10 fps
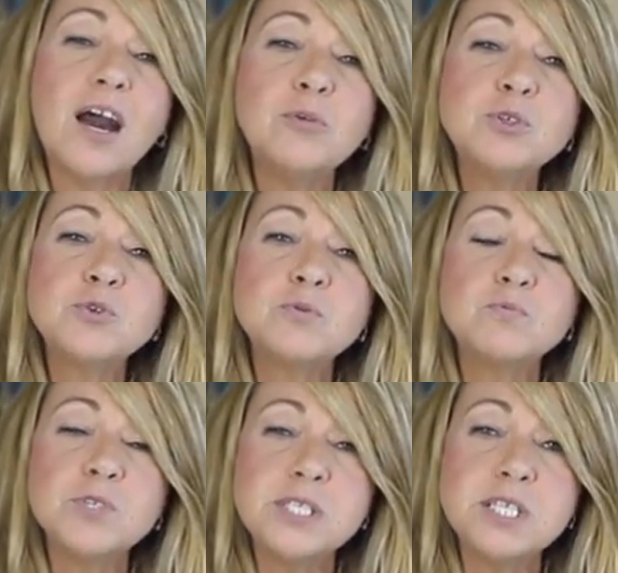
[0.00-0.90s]
I
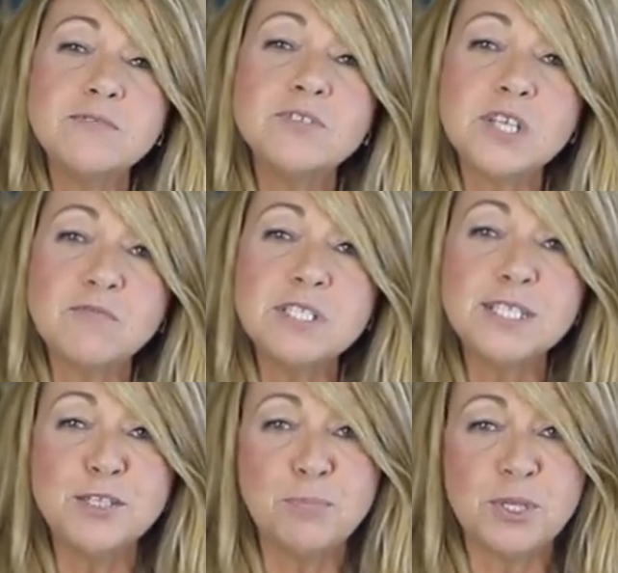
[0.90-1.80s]
received
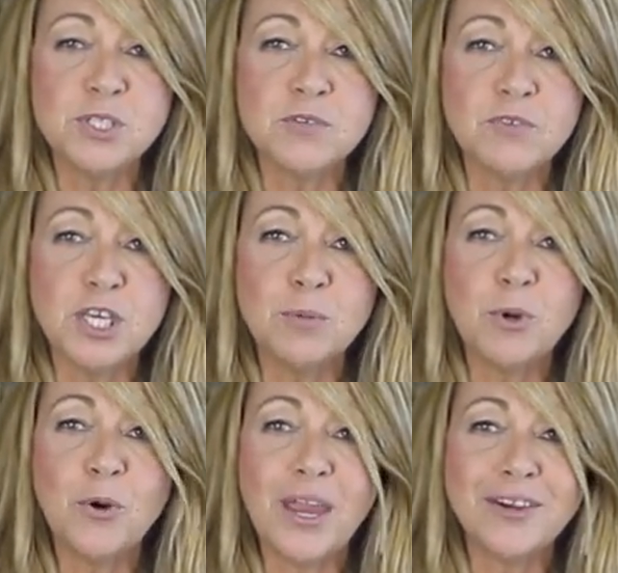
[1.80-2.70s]
17 months of
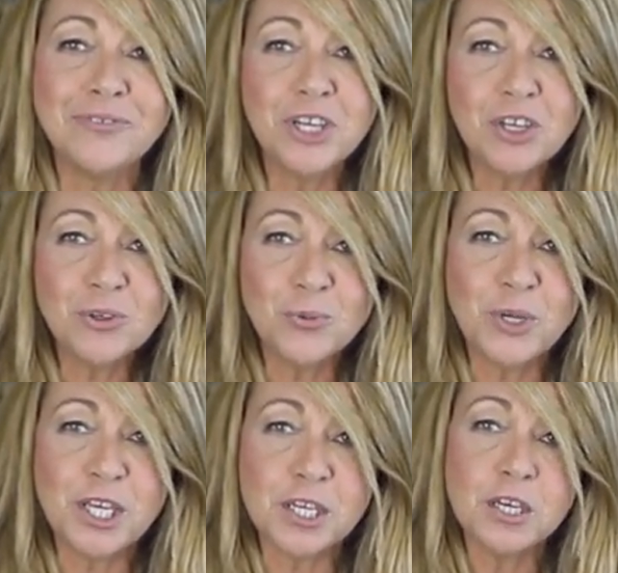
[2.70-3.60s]
chemo every other
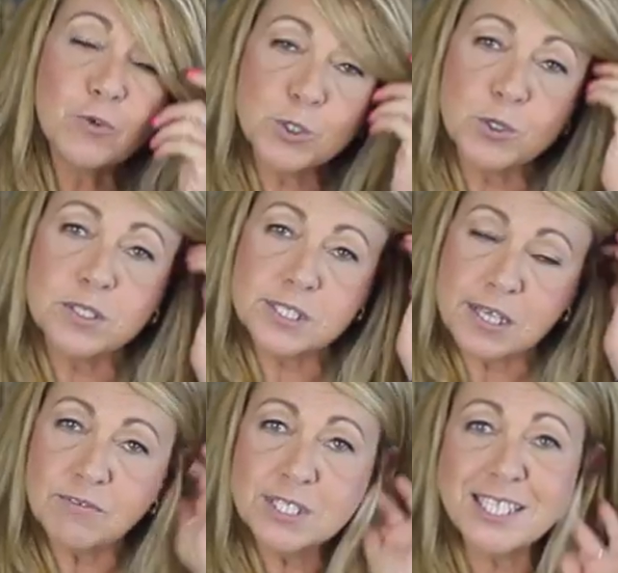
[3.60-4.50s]
week for
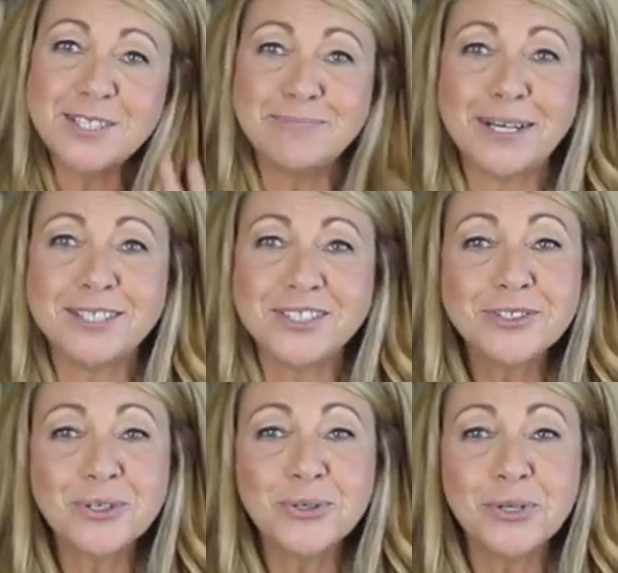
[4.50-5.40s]
17 months.
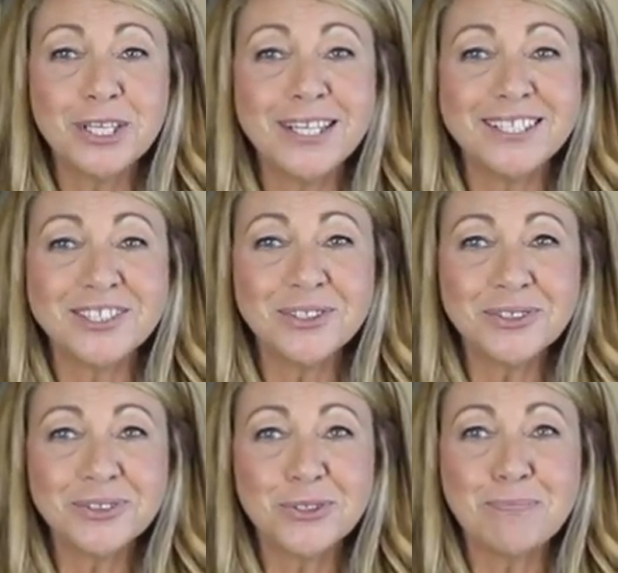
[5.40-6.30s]
So it
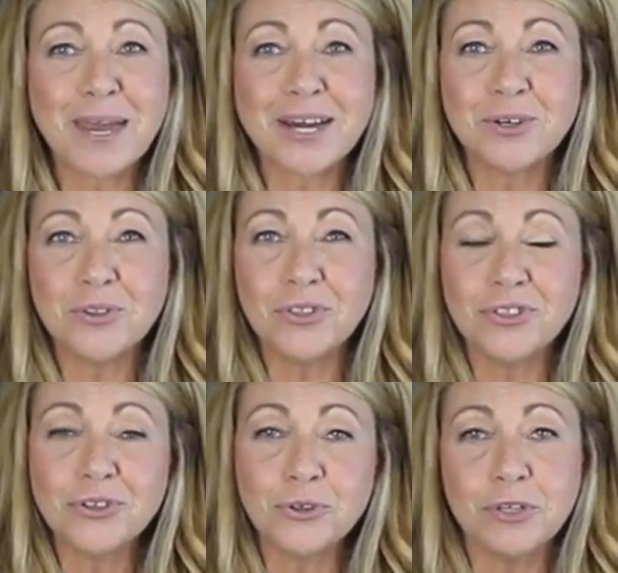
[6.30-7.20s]
totaled about
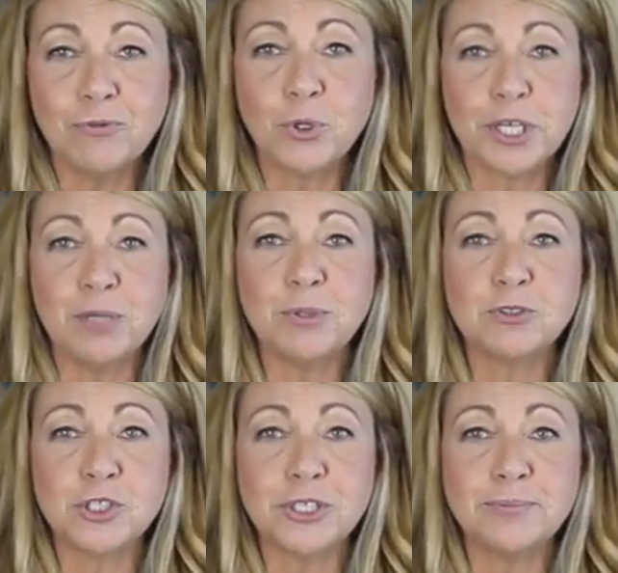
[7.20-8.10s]
34
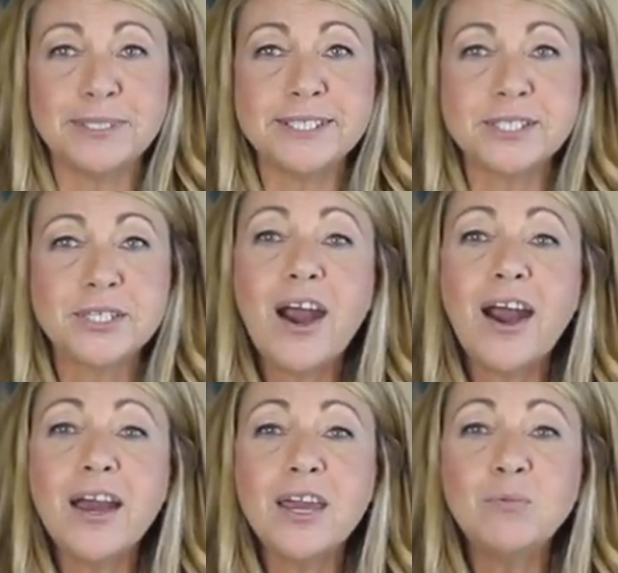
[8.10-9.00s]
chemo treatments.
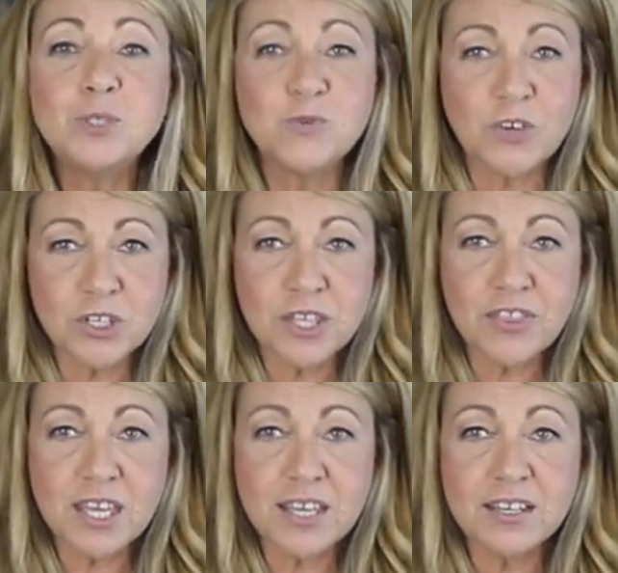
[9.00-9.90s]
I was very
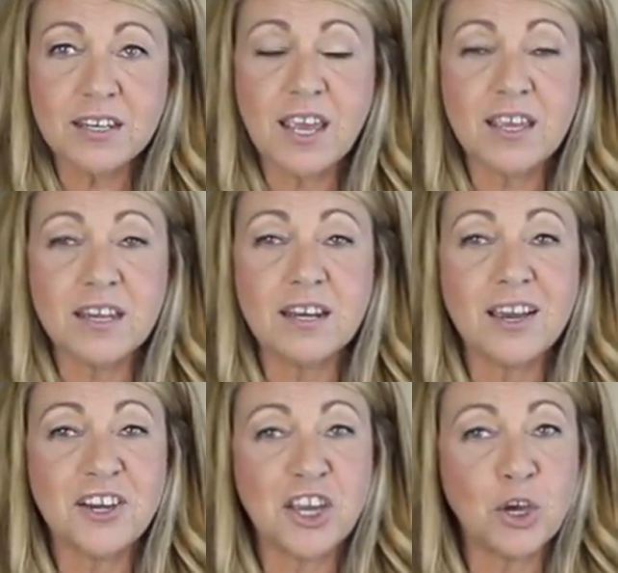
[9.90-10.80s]
thin and
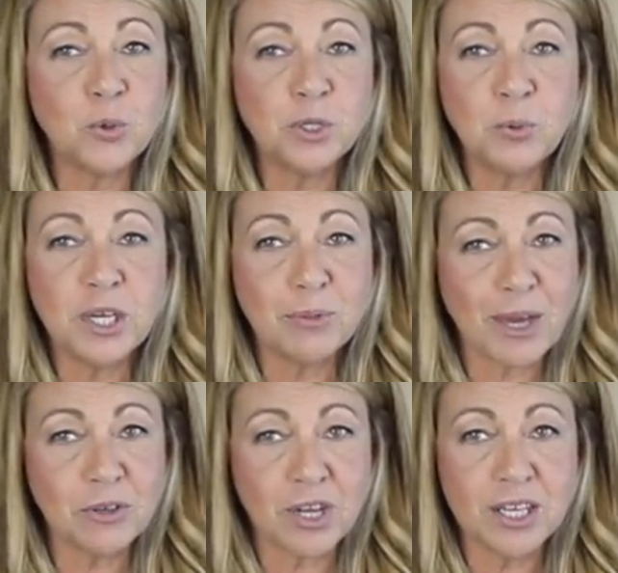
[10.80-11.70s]
I only weighed
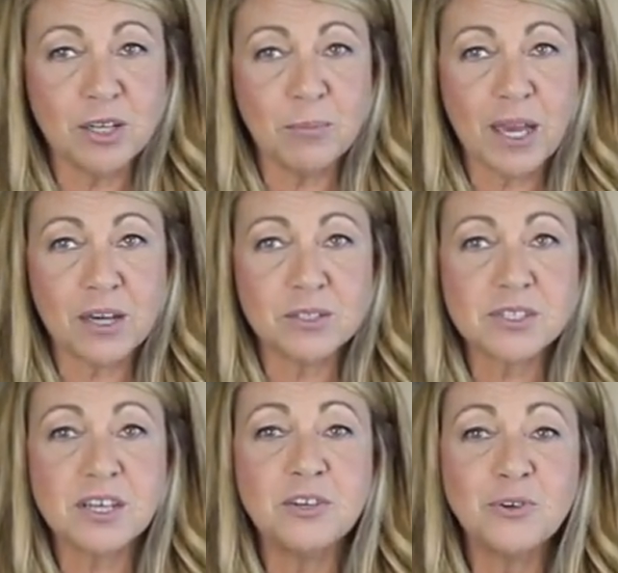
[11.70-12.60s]
about 90
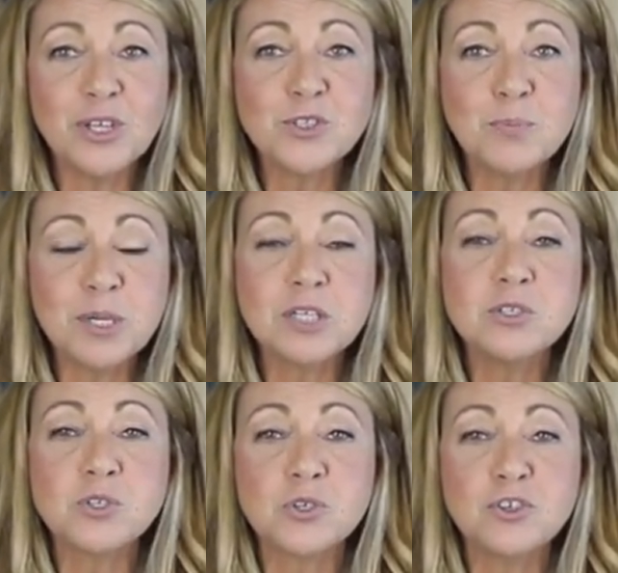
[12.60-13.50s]
pounds. I know that's a big
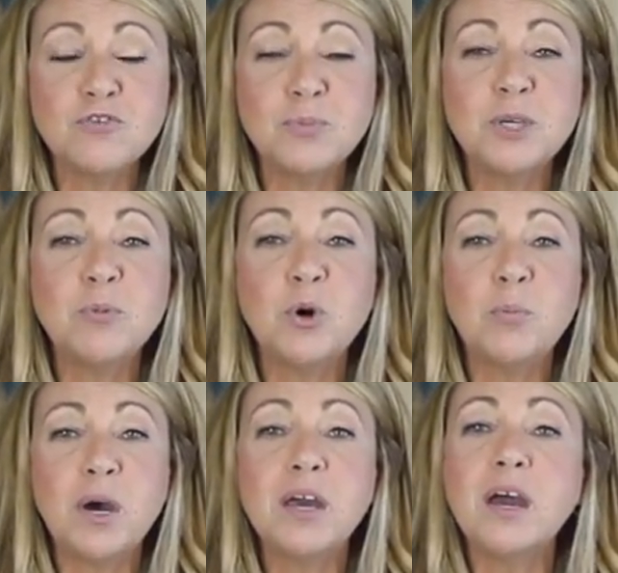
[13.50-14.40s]
concern of people,
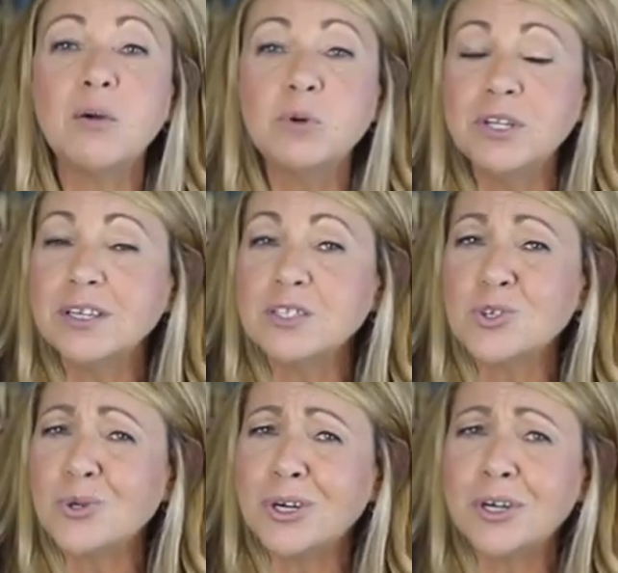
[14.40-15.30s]
but I wouldn't get
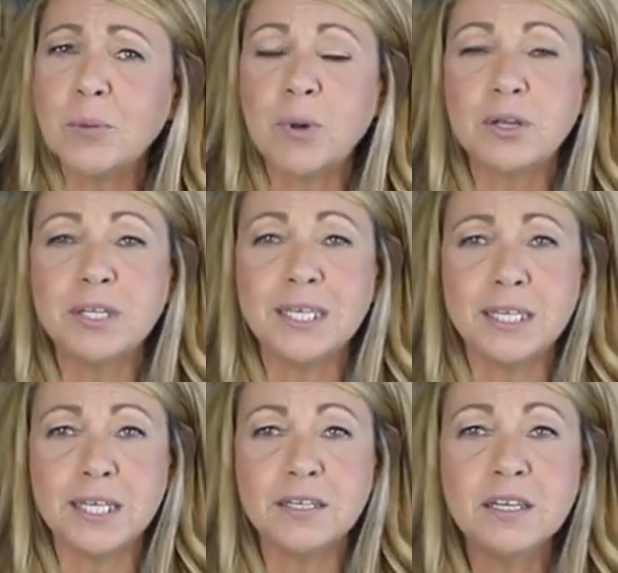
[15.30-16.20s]
so hung up on
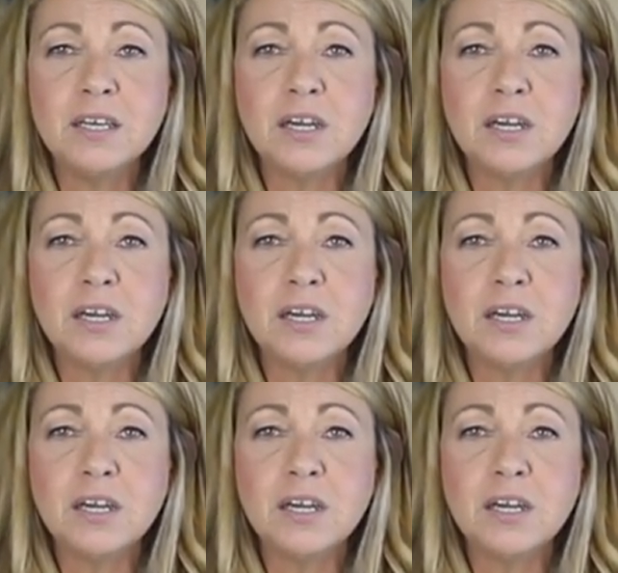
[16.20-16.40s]
eating.